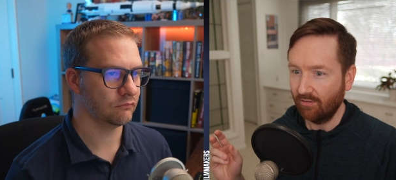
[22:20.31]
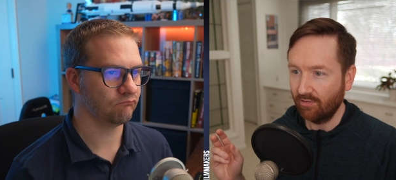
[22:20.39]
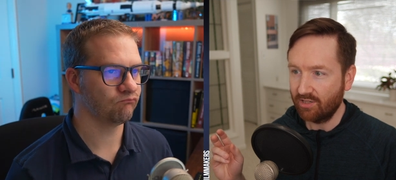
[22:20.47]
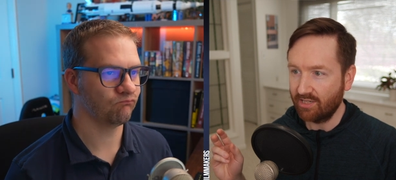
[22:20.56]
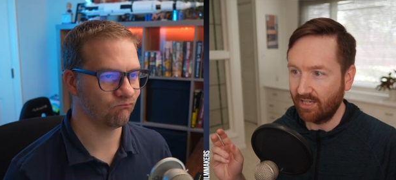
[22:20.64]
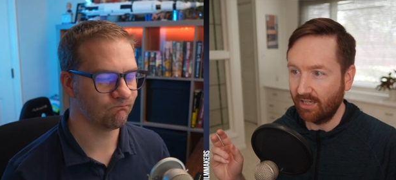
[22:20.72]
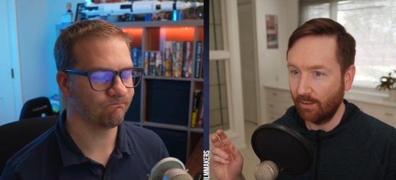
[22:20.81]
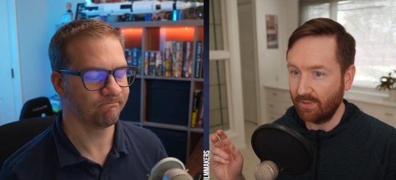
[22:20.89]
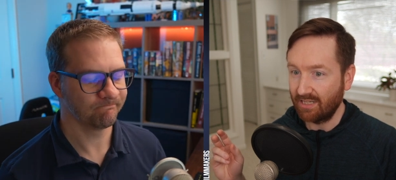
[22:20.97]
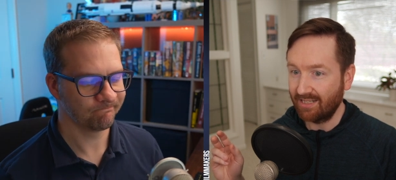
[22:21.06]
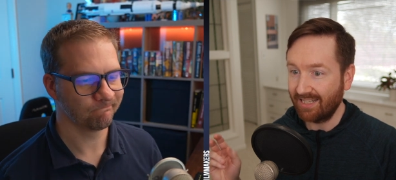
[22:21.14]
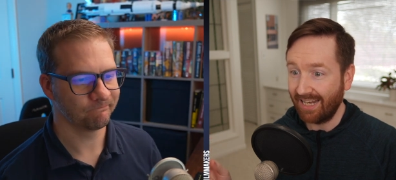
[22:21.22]
Speaker 1: set it up
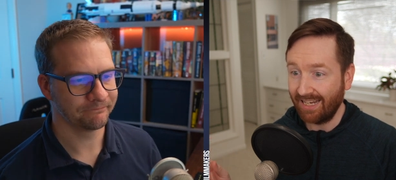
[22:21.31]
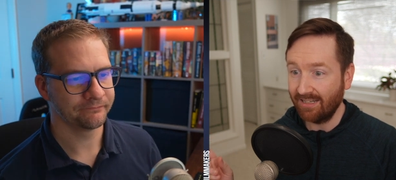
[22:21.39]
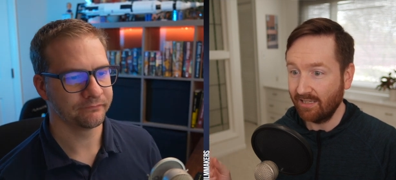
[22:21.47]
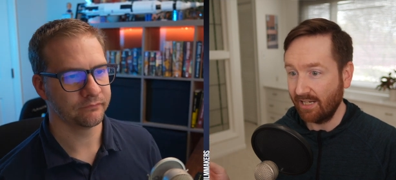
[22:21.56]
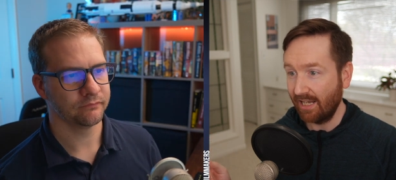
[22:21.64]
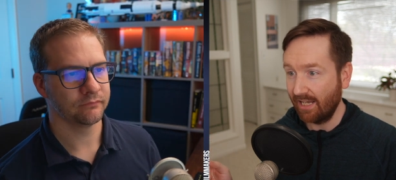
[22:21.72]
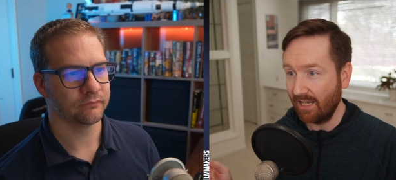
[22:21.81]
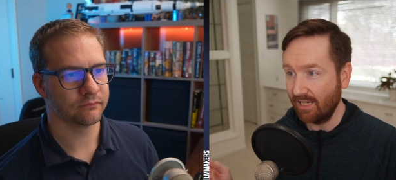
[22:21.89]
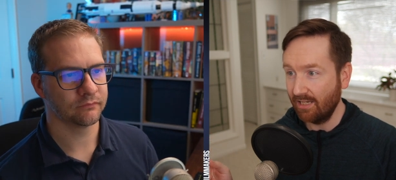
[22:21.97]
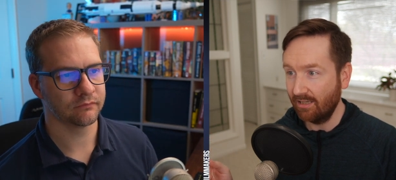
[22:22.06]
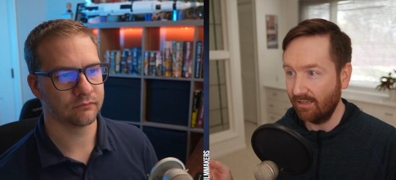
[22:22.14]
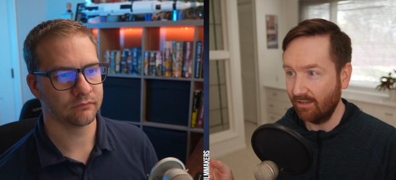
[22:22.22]
as a 10
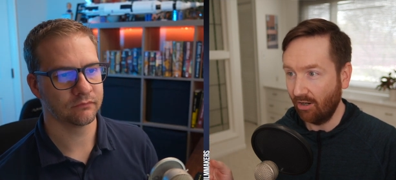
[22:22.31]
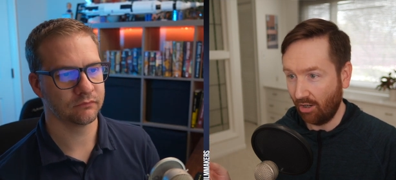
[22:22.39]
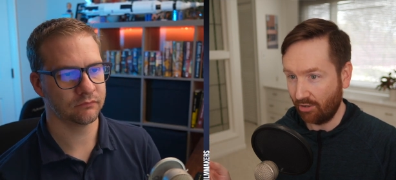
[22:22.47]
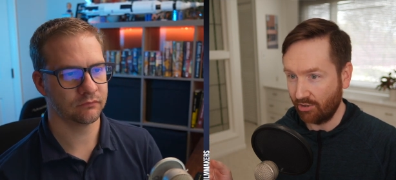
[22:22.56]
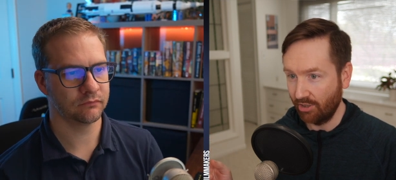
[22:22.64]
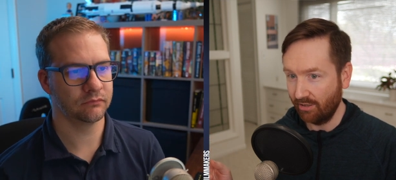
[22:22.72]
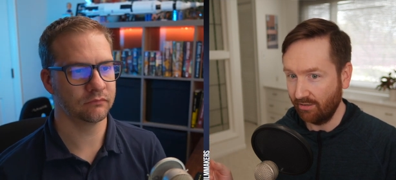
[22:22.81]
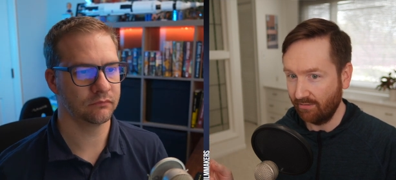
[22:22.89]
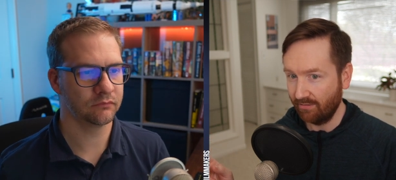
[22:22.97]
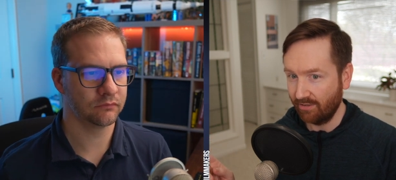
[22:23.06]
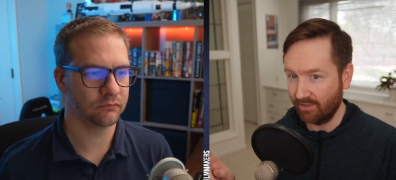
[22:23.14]
day auction.